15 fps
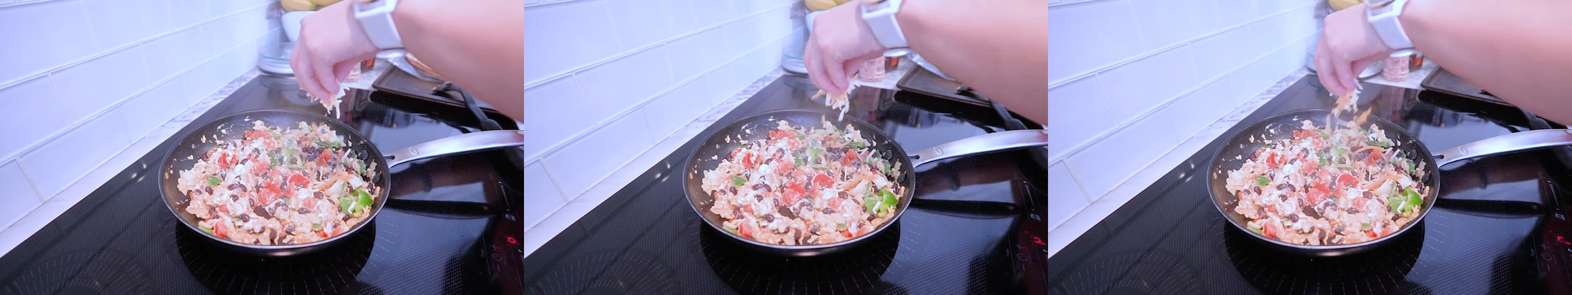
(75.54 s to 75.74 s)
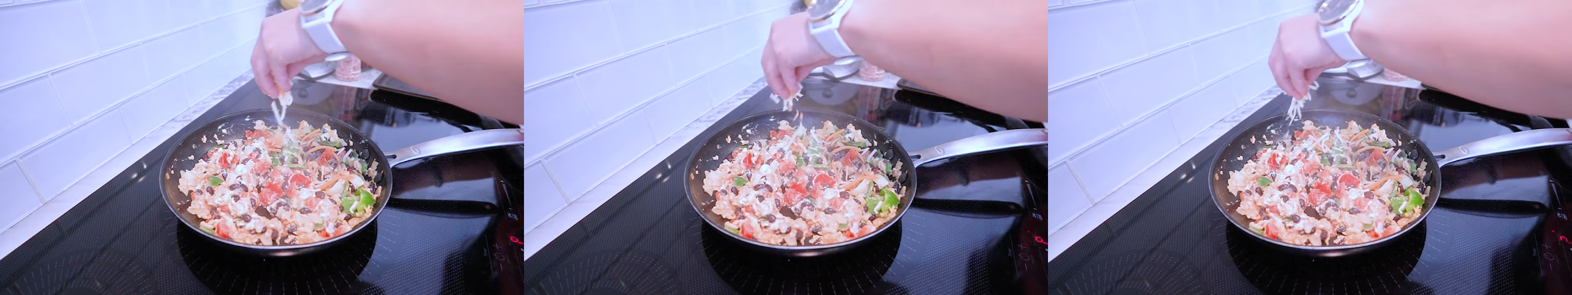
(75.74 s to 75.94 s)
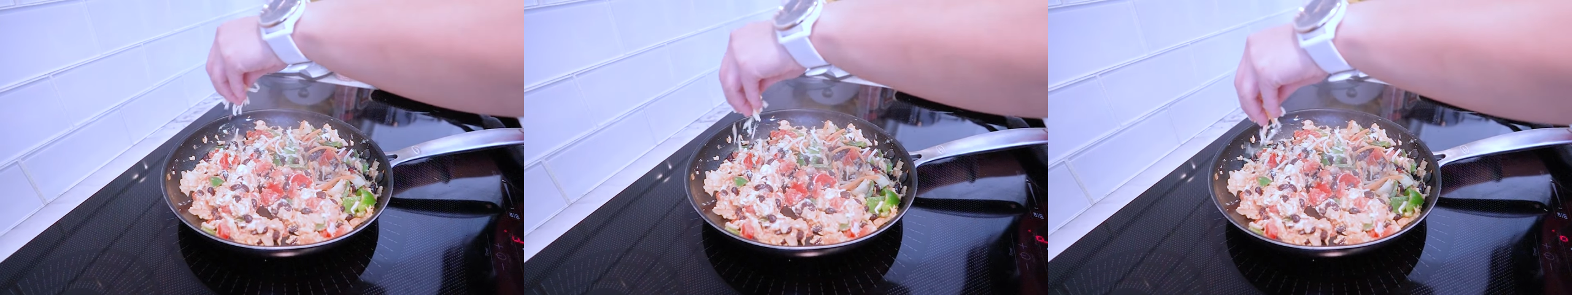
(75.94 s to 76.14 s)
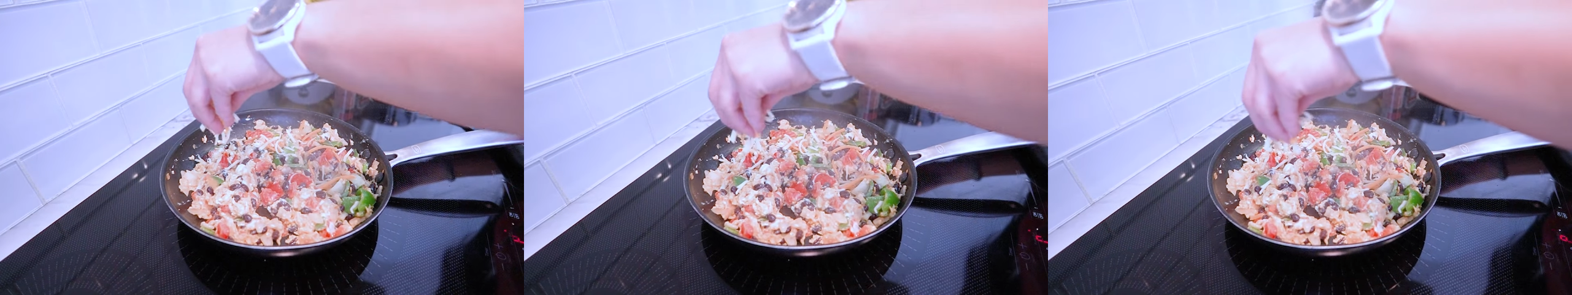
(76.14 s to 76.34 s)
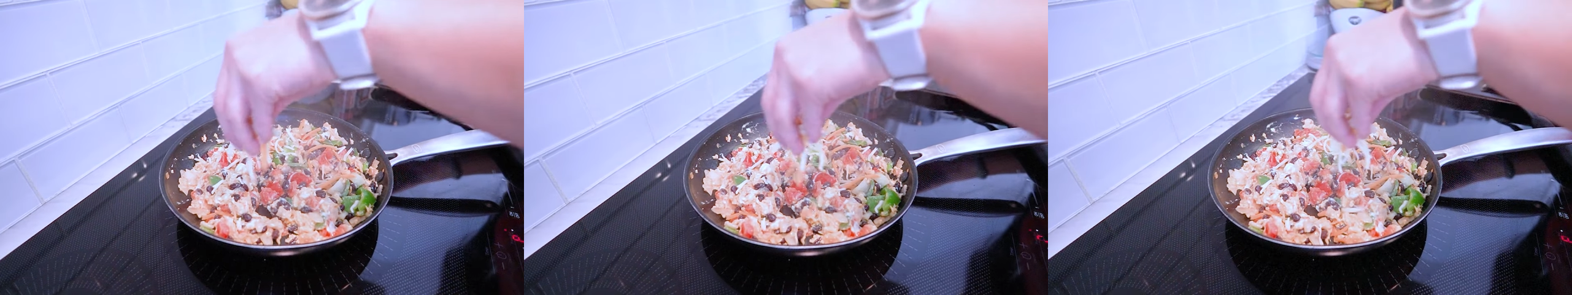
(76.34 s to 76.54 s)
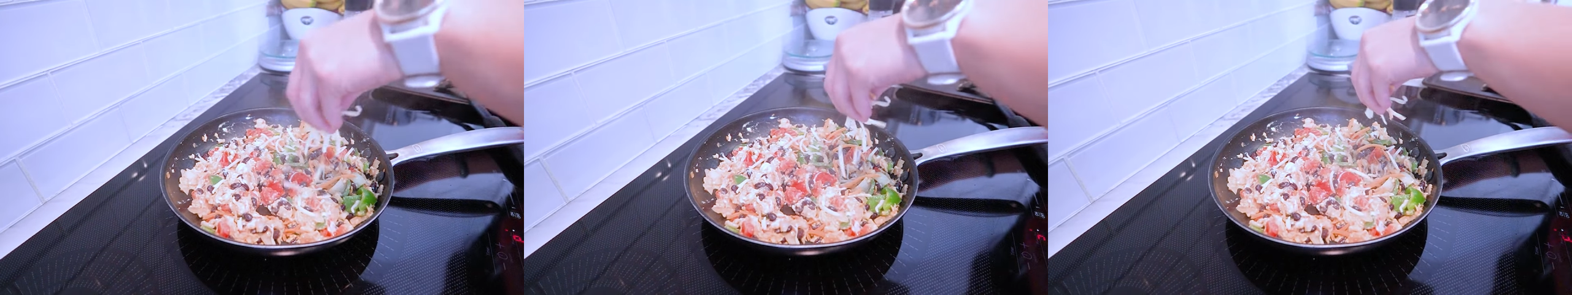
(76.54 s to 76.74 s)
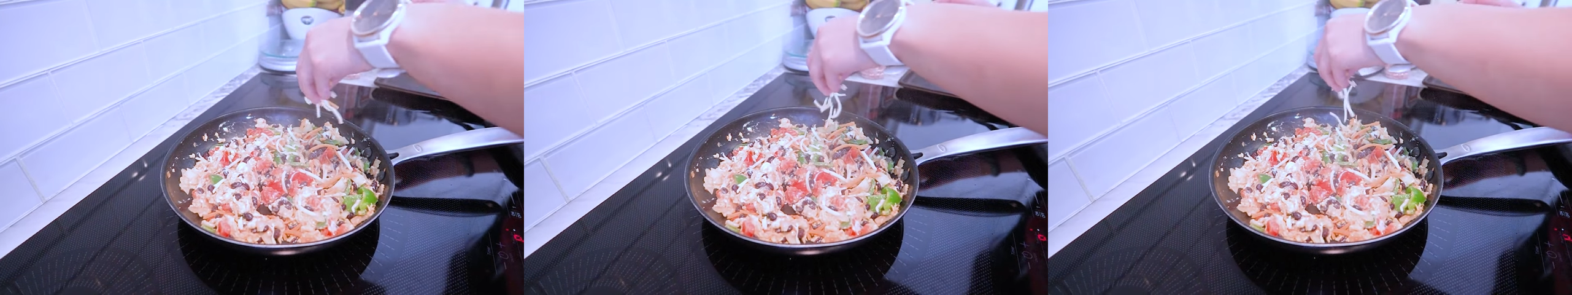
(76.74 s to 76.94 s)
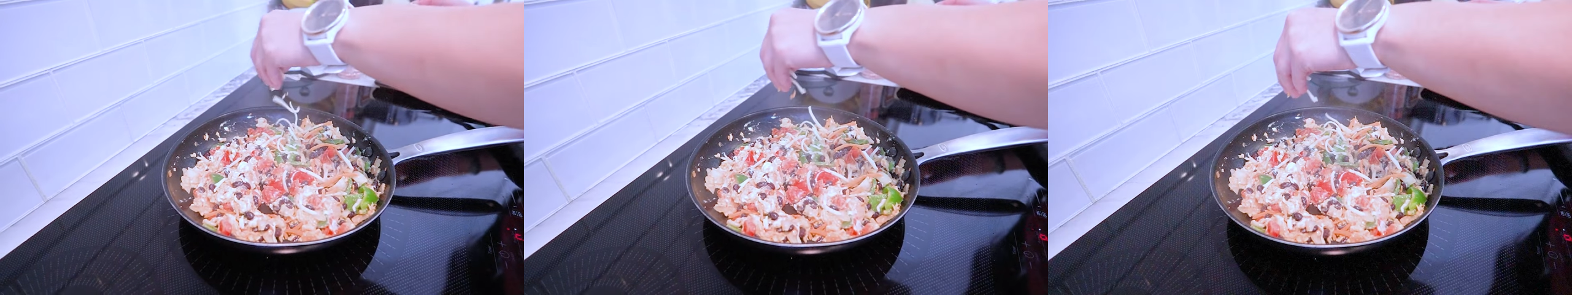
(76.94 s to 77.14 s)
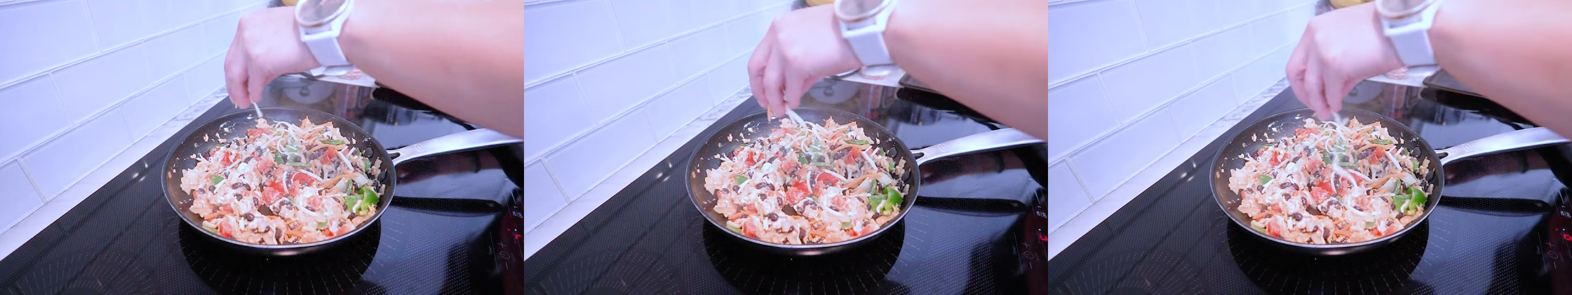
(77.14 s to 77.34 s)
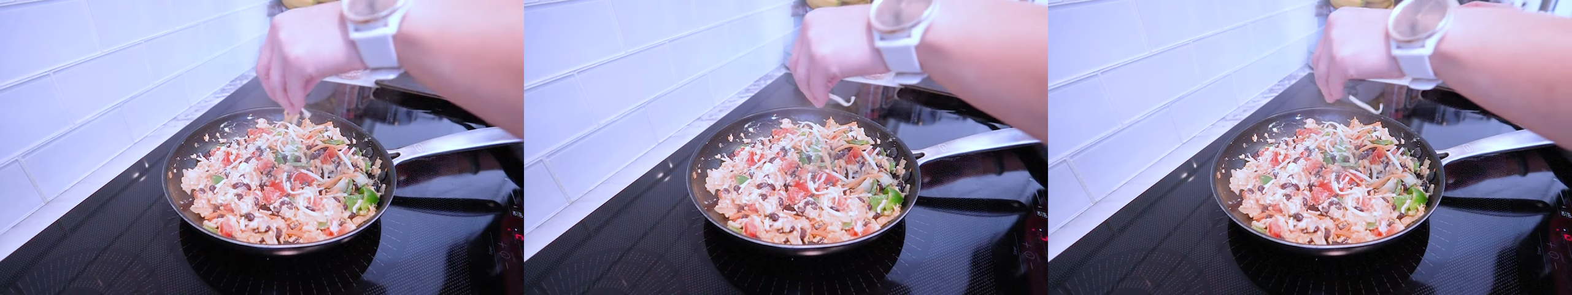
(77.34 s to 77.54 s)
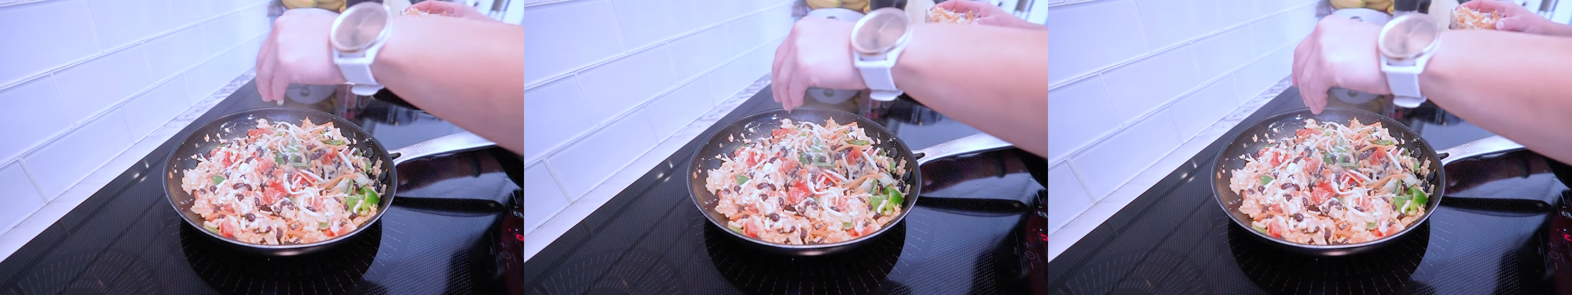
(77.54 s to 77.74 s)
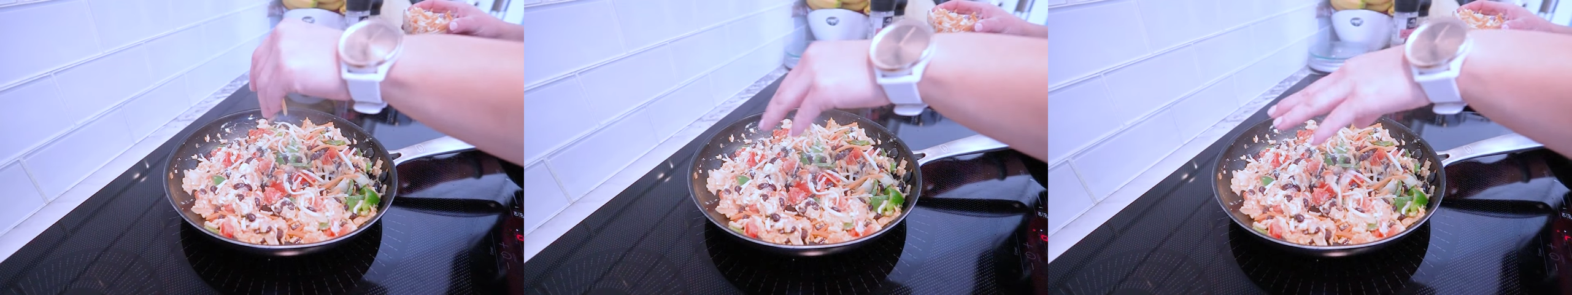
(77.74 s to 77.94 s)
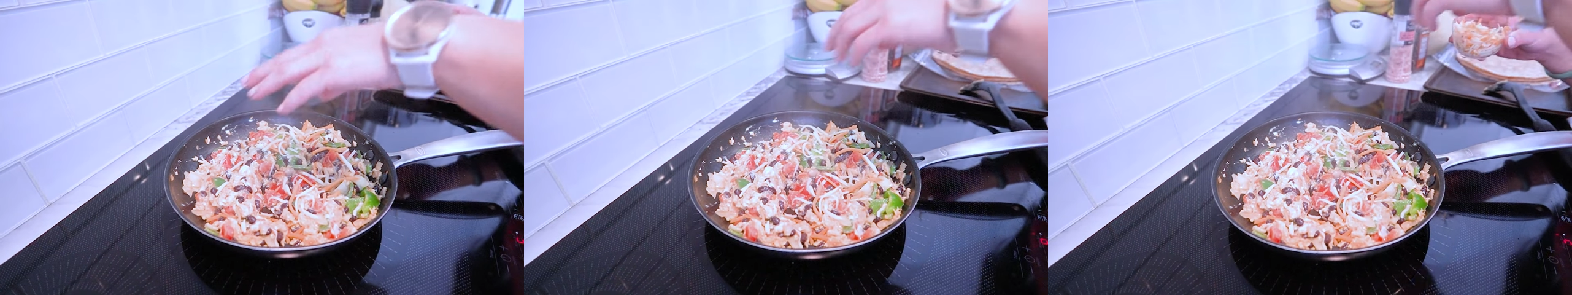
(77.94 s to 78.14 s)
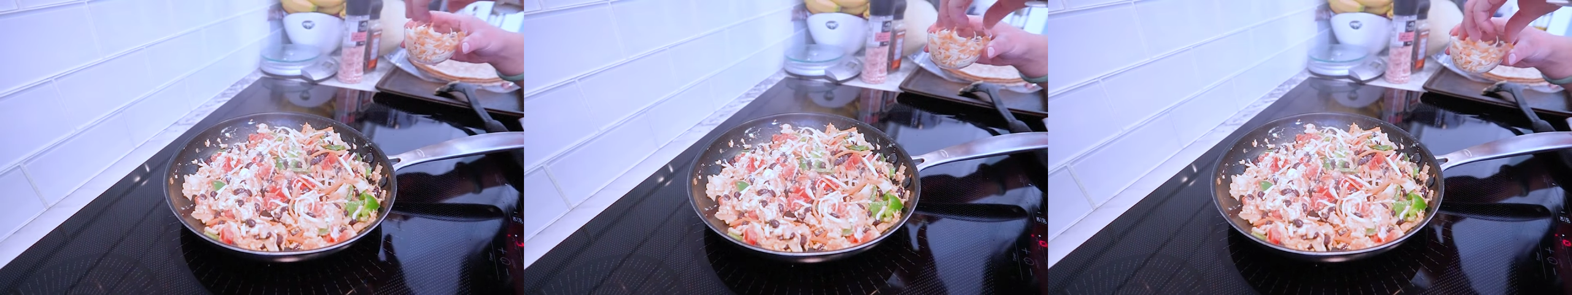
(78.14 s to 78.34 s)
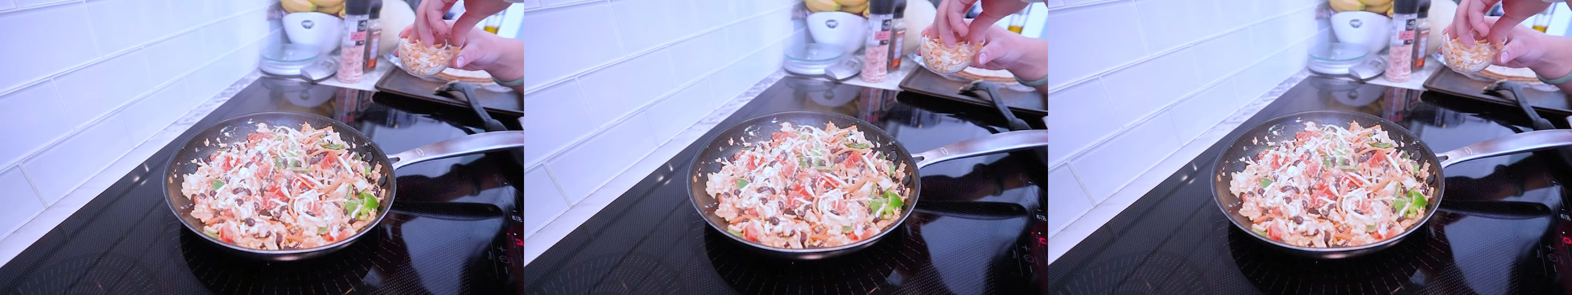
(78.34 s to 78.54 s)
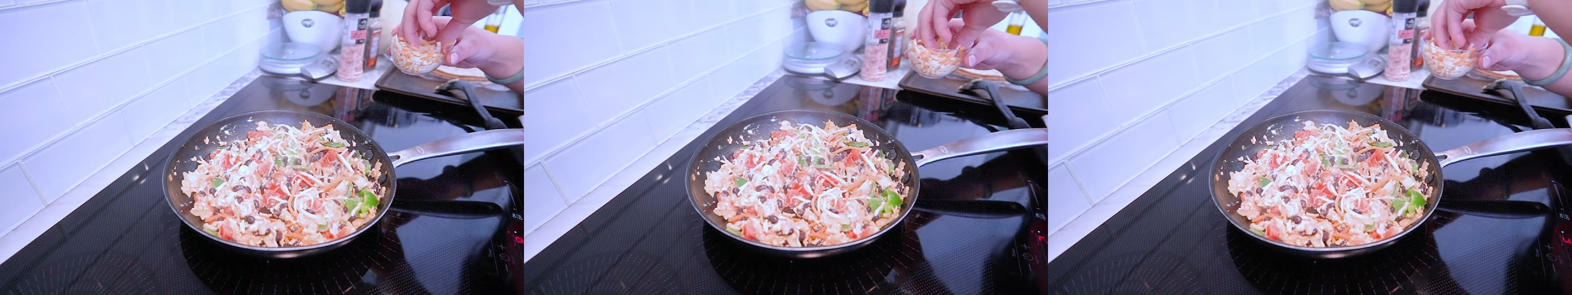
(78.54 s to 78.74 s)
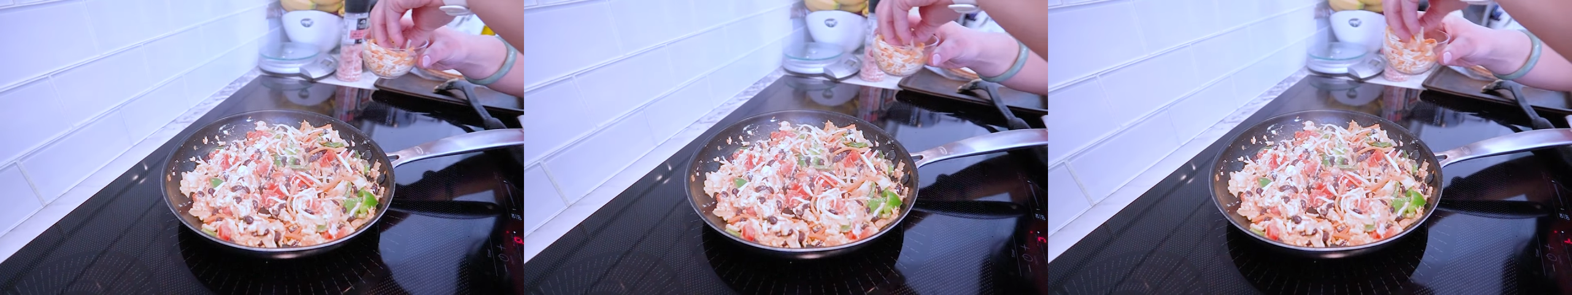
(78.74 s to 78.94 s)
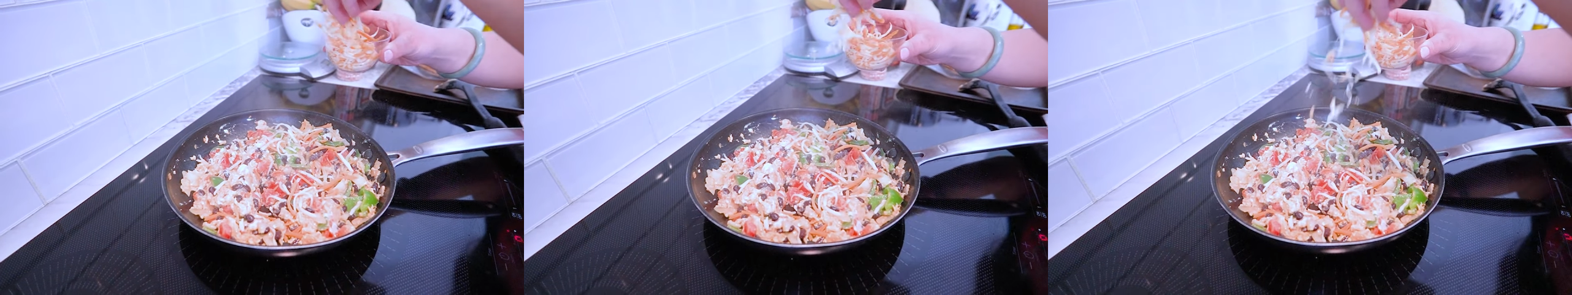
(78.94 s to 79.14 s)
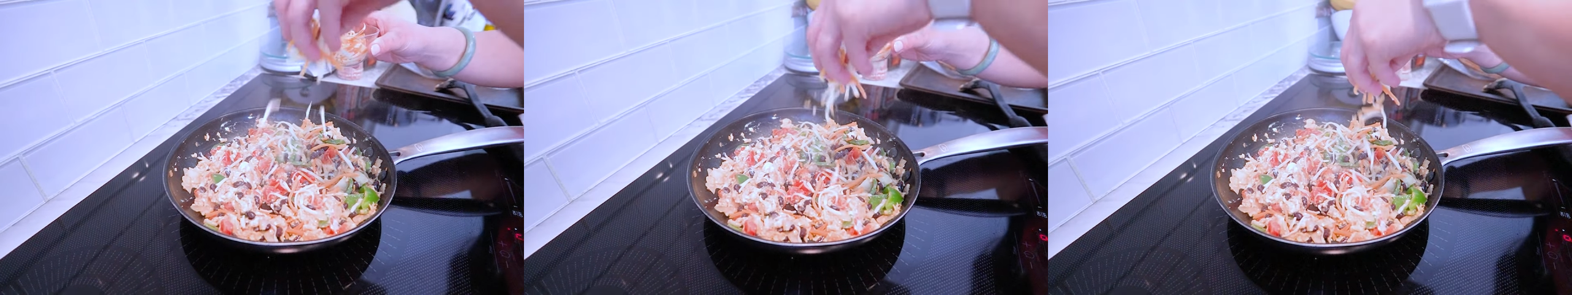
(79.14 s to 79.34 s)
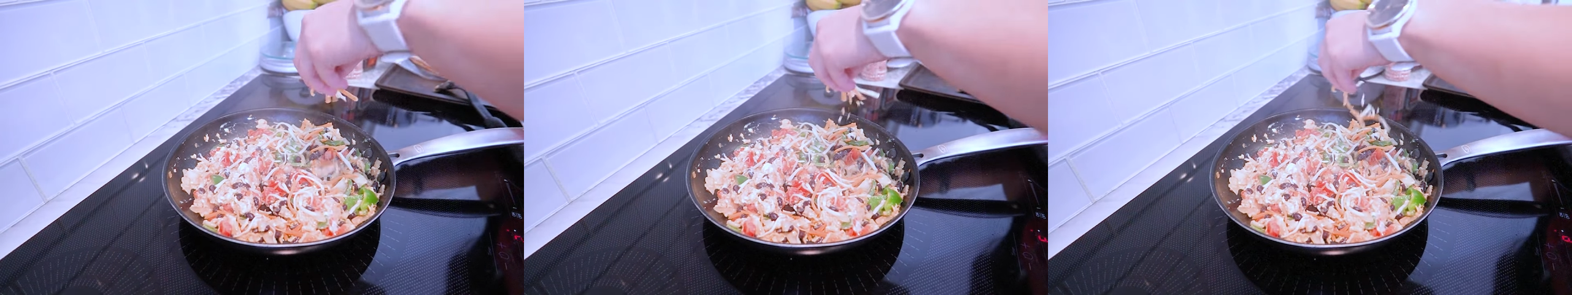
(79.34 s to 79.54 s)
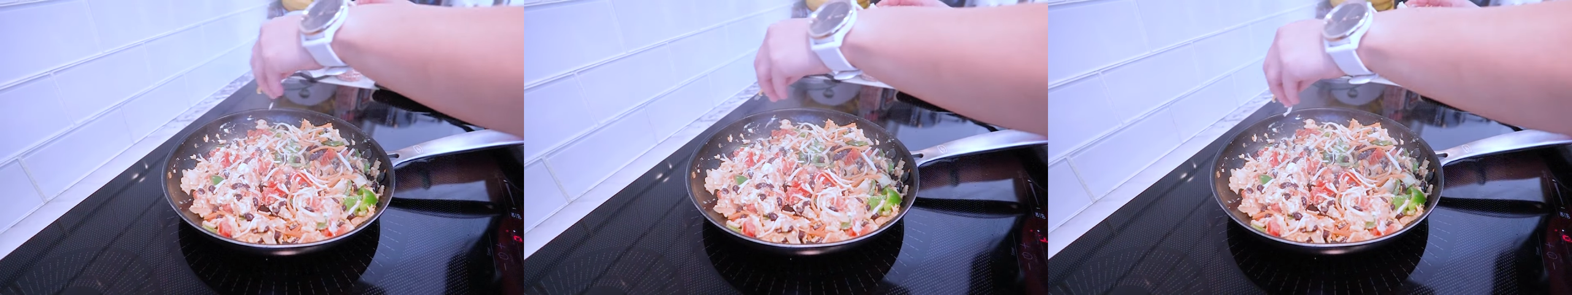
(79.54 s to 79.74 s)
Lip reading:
(no speaker visible)